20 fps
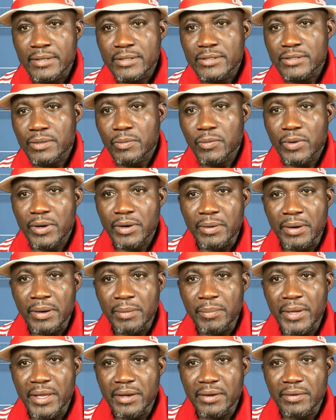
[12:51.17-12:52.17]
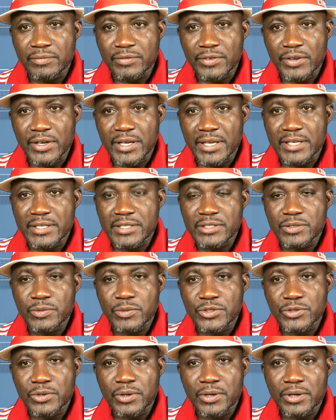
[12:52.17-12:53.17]
somewhere around mid of August she
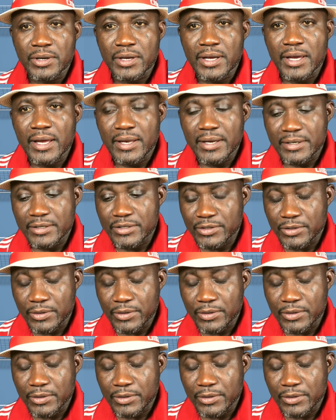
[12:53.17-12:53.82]
was going to college.